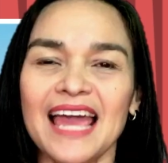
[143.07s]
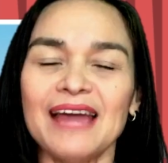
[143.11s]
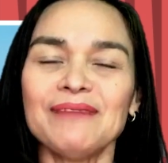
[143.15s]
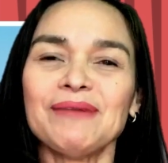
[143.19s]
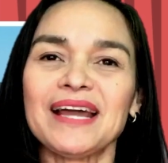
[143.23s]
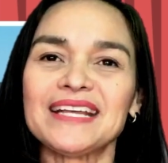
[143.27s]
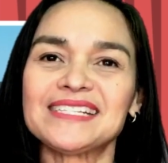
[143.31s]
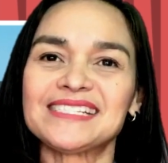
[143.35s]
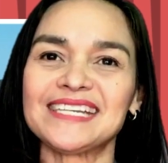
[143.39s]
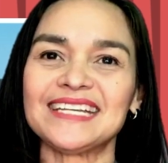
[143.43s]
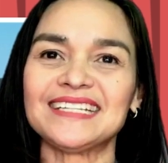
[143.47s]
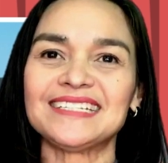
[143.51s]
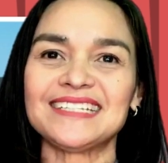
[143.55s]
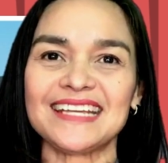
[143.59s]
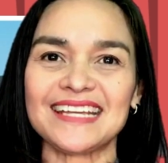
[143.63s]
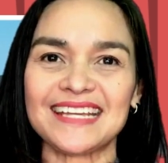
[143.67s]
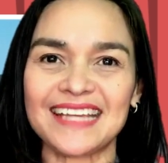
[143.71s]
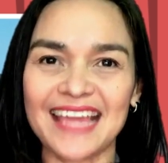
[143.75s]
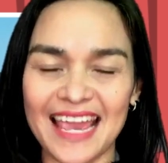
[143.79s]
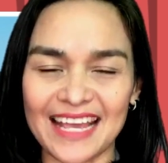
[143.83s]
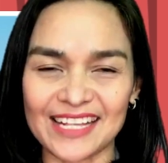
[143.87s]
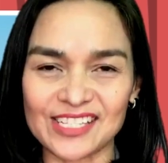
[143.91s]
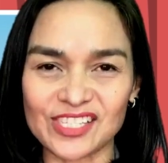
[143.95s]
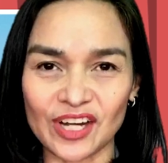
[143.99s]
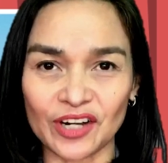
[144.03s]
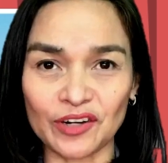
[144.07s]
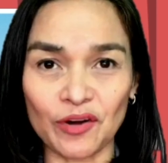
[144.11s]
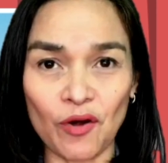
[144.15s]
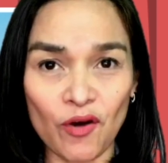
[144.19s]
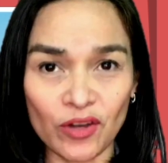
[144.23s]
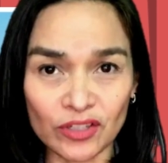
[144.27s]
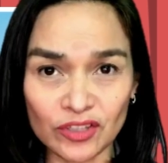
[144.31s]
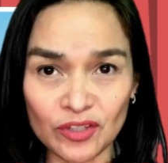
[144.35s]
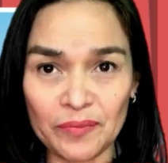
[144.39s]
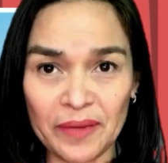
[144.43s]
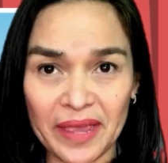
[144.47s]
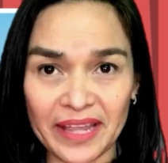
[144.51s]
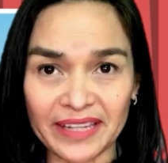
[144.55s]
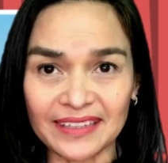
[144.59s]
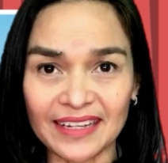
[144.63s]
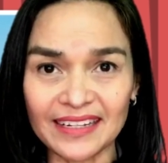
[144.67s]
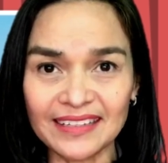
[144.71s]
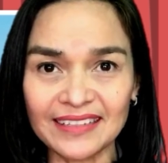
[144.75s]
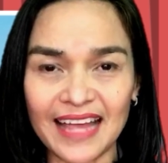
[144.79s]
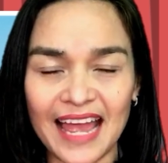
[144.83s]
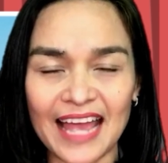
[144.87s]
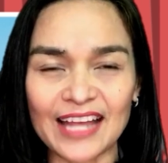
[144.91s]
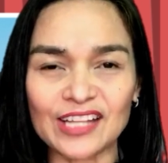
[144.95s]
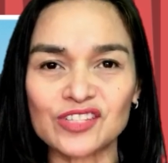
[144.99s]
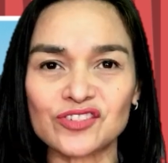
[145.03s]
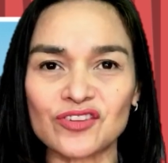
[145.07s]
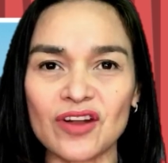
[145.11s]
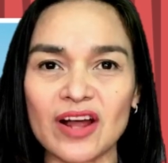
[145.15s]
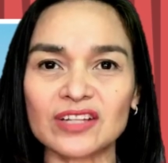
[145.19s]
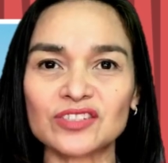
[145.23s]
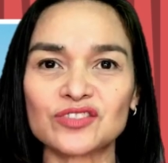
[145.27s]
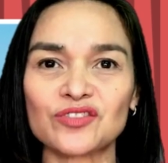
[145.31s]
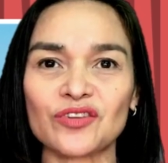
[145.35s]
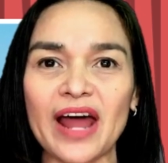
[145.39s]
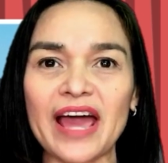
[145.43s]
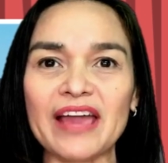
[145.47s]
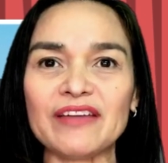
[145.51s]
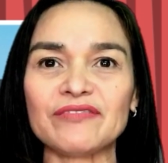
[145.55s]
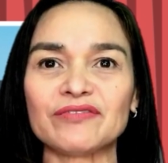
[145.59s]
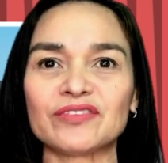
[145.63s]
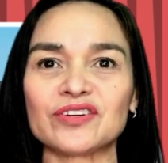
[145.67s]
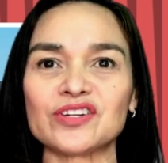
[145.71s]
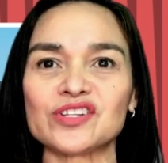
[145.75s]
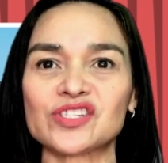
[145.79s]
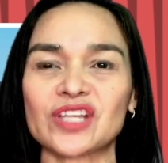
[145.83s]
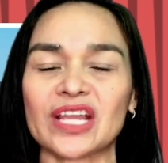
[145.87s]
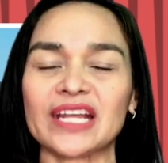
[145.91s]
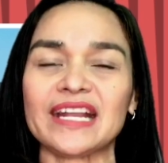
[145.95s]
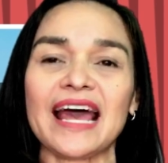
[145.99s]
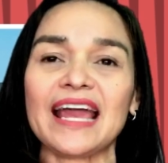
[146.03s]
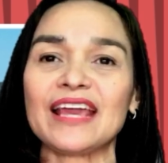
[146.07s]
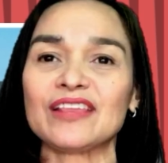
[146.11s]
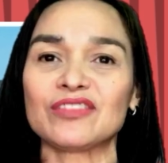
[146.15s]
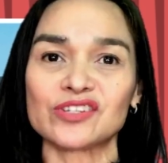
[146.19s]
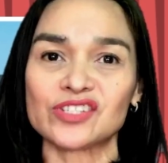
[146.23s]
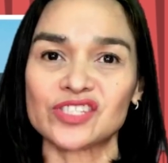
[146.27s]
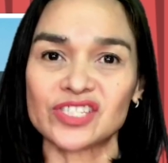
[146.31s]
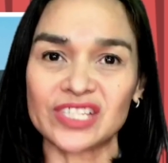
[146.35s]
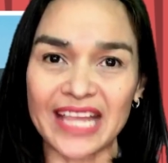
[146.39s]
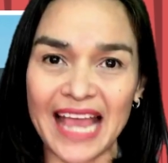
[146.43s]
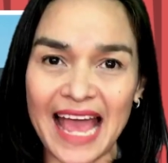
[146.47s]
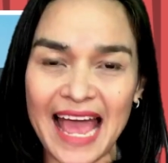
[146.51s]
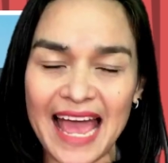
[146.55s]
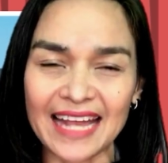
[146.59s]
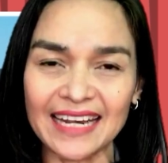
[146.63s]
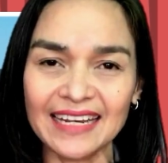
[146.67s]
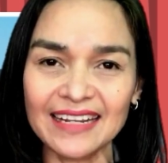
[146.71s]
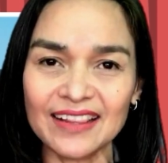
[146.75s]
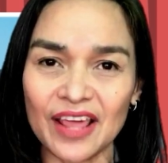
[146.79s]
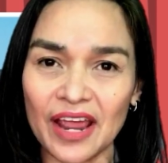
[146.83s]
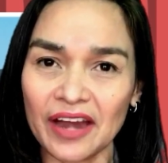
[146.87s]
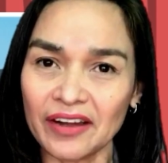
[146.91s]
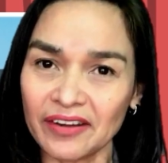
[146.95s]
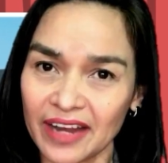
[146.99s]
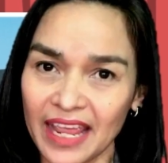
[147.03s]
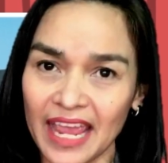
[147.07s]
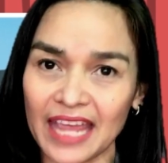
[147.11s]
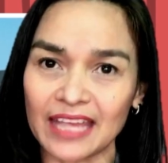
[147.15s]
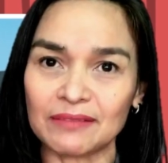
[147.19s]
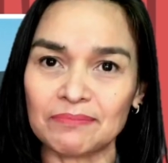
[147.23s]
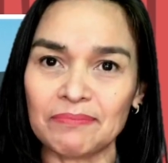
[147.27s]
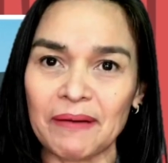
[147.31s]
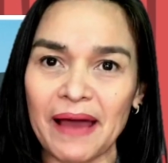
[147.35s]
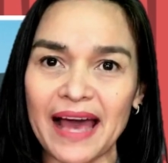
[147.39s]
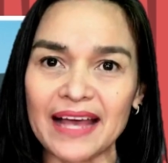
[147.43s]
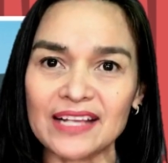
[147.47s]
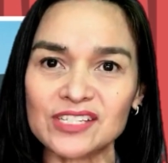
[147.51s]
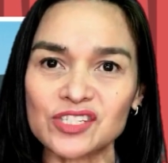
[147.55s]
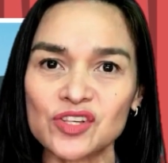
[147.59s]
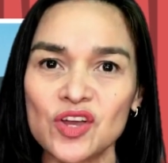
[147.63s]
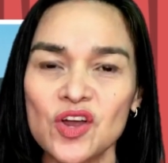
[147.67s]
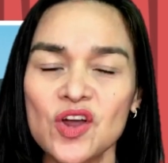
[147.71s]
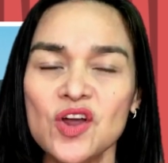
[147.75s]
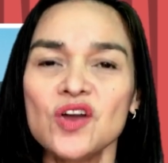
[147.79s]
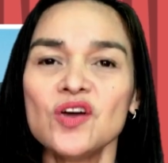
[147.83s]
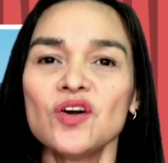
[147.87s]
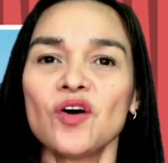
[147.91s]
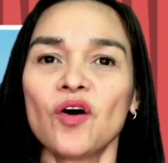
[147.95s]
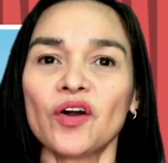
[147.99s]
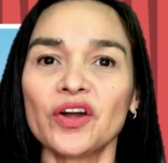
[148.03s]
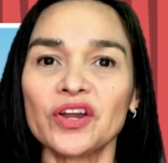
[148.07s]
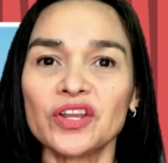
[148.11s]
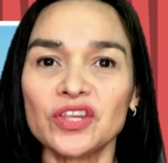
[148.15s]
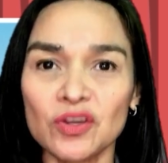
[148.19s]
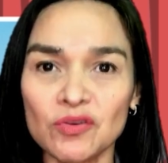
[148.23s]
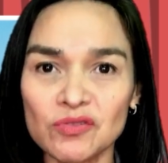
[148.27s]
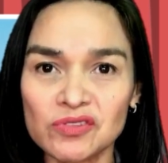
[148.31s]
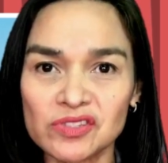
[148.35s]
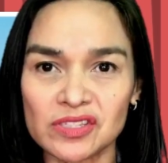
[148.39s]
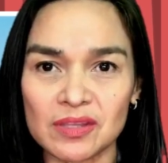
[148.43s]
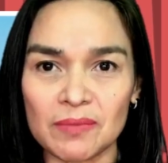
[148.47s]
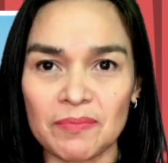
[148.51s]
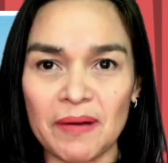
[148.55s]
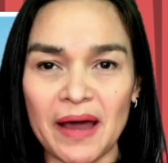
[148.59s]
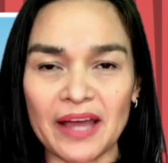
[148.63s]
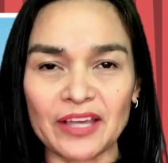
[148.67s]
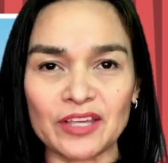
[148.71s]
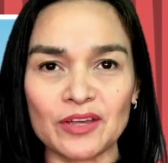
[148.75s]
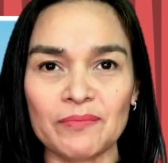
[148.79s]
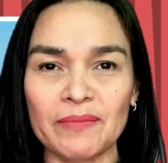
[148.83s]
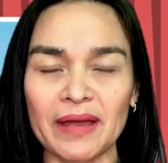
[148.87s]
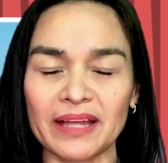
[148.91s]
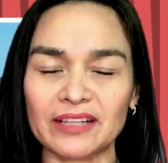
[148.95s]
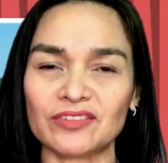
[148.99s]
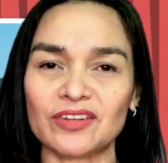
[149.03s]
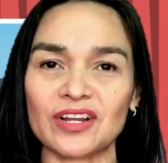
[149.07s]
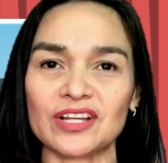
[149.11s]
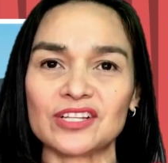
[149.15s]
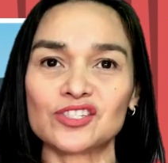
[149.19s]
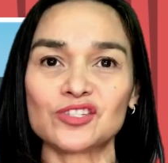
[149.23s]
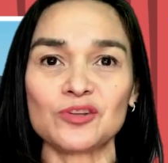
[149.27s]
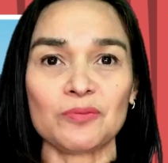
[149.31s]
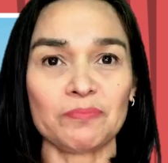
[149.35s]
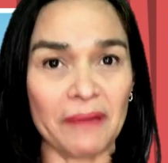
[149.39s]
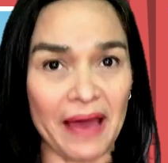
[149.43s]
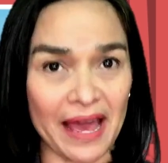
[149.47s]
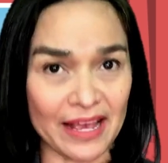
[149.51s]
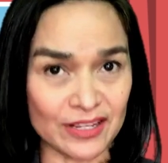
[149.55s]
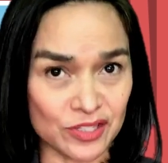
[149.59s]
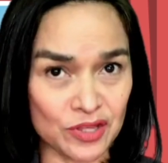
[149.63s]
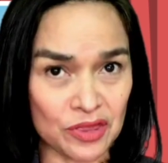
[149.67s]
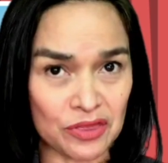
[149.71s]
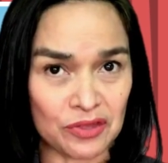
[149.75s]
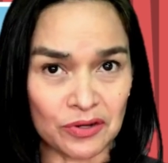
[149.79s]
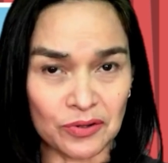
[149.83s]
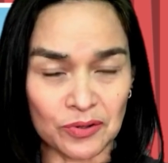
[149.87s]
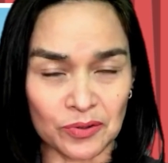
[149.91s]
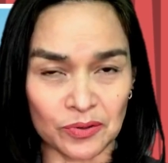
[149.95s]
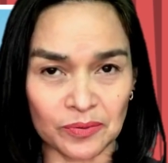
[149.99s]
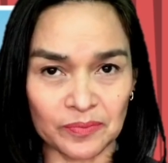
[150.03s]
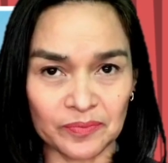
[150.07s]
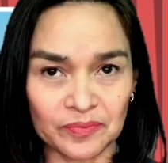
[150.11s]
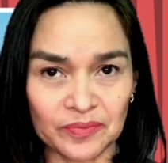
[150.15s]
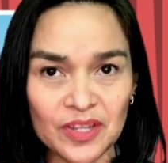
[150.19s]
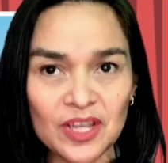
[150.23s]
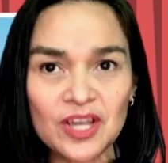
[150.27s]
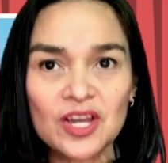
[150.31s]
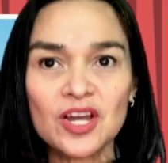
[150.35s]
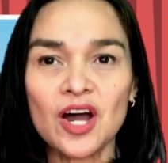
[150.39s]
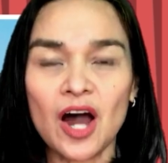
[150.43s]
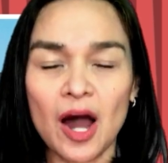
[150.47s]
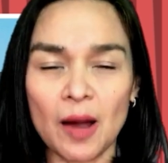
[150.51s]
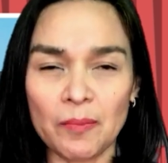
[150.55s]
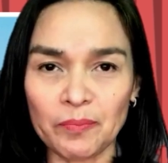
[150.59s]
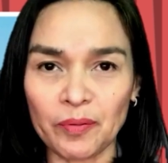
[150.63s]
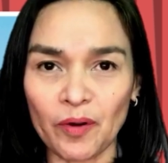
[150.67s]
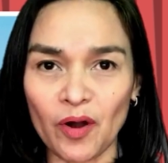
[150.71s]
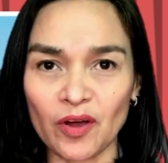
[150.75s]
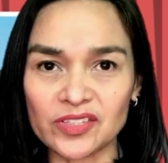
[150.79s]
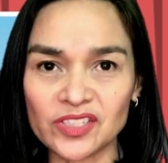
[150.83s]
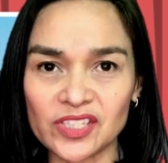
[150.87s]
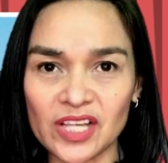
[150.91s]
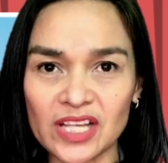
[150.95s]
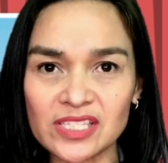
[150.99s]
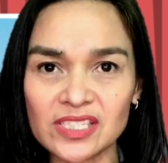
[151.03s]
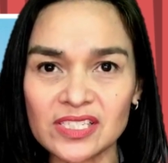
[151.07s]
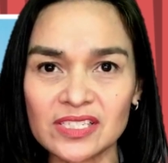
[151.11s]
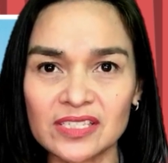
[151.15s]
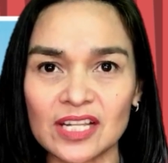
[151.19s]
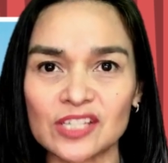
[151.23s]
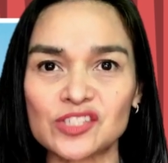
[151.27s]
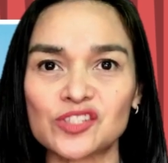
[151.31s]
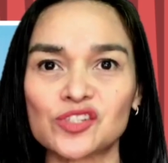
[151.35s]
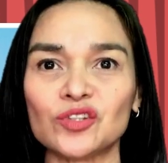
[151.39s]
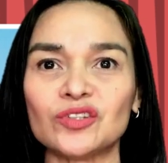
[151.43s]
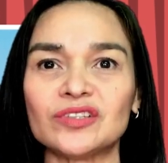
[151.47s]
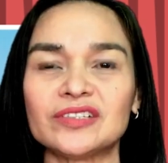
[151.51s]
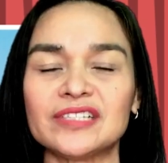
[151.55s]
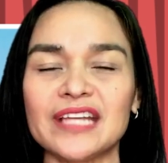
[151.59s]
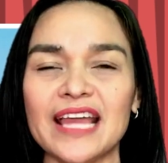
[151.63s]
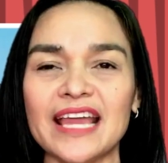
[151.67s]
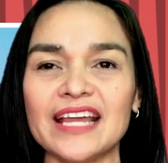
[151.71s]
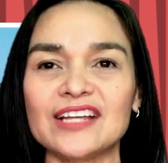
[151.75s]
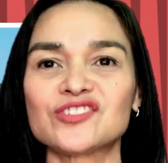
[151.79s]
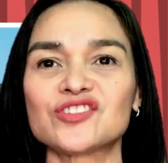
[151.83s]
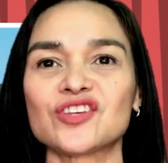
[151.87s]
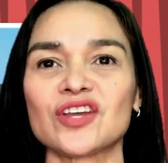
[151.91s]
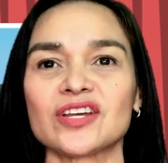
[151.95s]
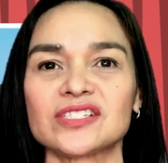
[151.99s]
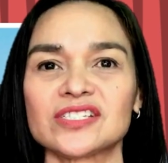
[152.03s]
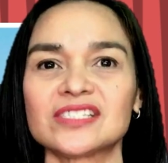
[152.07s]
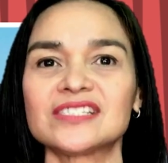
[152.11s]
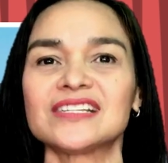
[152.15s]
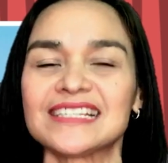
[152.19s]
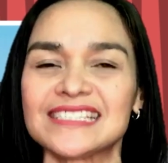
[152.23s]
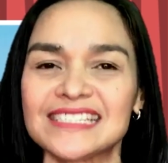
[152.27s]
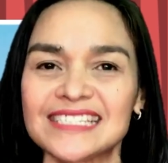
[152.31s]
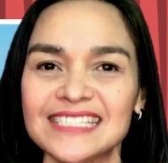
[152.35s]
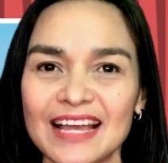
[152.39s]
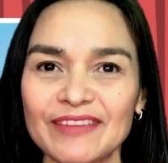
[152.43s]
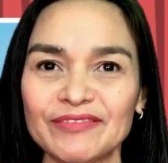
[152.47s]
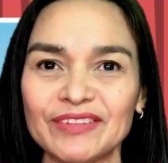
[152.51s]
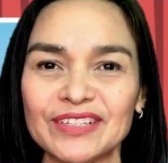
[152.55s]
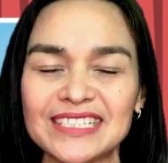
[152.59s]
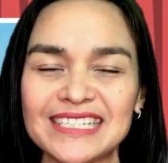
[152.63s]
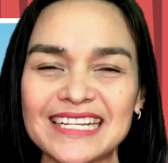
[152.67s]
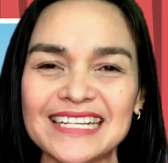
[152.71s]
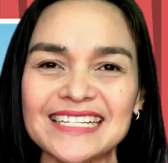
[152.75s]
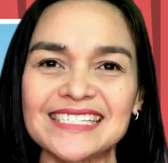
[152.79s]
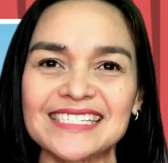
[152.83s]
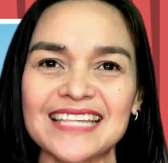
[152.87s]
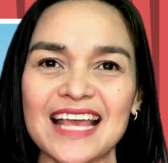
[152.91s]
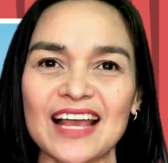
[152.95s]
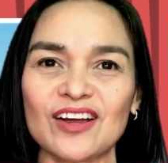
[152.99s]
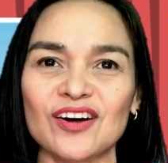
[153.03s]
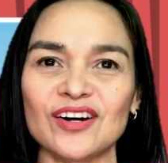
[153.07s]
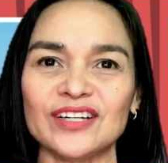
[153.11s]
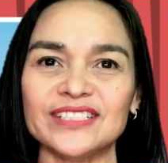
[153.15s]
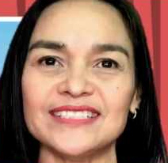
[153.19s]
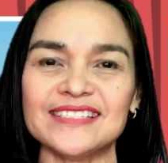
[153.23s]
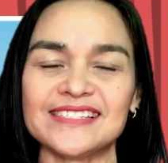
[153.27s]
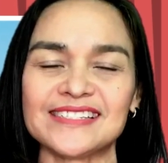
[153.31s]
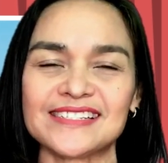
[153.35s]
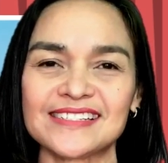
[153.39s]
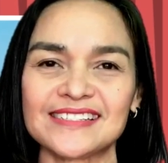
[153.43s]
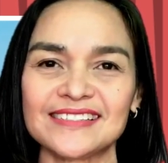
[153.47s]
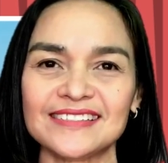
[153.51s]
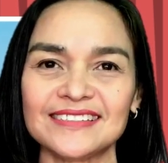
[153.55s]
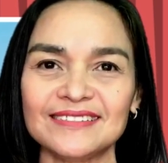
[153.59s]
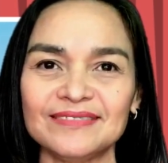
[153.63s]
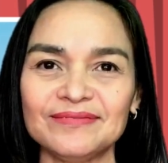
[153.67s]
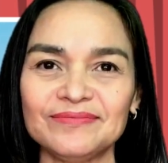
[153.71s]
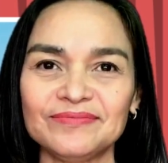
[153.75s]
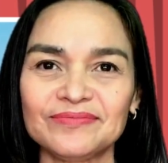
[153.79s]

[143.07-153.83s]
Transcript: MICT gates are automated and truck drivers can either scan their gate pass or use the biometrics to pass through, a process that should take just 70 seconds.